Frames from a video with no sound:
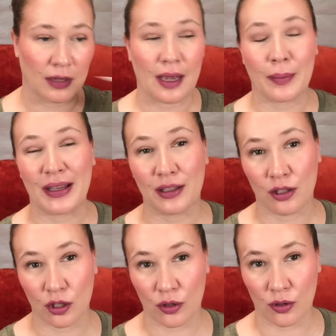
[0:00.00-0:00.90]
I mean,
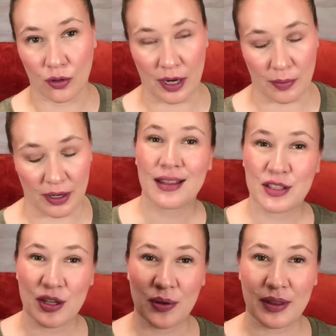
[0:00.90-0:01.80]
the grammar.
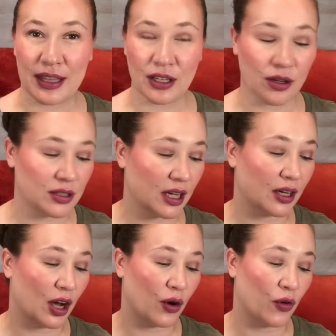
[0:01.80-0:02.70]
So the notes on
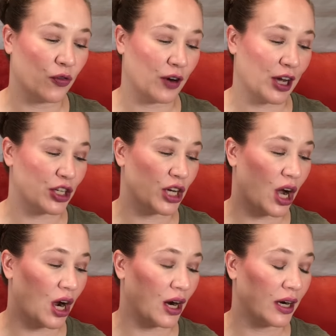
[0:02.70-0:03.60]
Eau Fraiche
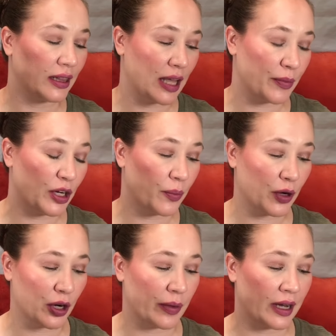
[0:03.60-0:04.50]
are lemon,
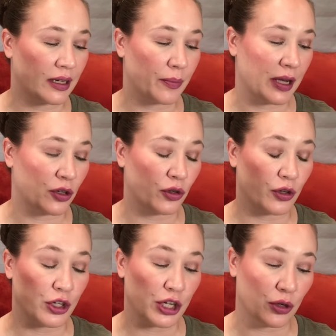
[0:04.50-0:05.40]
bergamot, mandarin
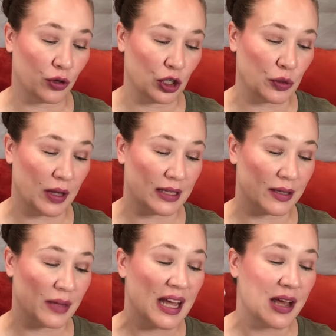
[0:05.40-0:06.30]
orange, and orange
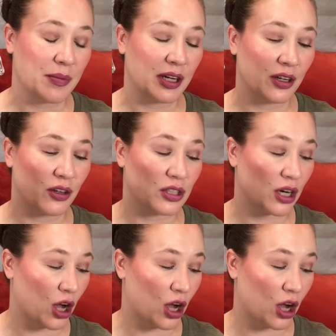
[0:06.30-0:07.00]
blossom. Middle notes are